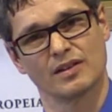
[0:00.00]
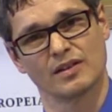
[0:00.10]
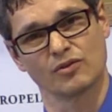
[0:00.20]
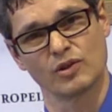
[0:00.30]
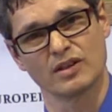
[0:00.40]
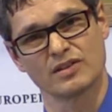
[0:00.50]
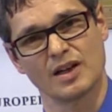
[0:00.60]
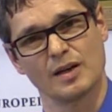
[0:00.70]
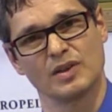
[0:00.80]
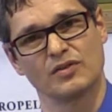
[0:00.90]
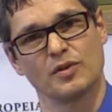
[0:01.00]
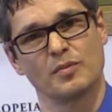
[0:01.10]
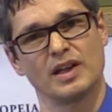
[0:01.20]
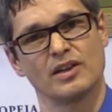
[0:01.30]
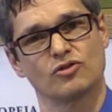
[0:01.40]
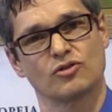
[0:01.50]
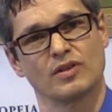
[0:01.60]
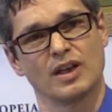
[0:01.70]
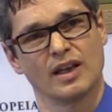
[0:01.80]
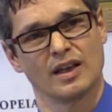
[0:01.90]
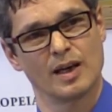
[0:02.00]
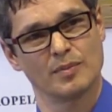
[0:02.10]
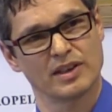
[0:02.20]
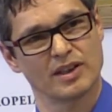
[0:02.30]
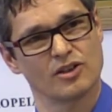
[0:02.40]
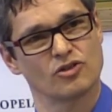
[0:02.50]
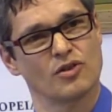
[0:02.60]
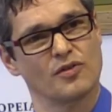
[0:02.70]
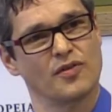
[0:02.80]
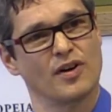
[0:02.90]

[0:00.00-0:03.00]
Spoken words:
real-time information, application of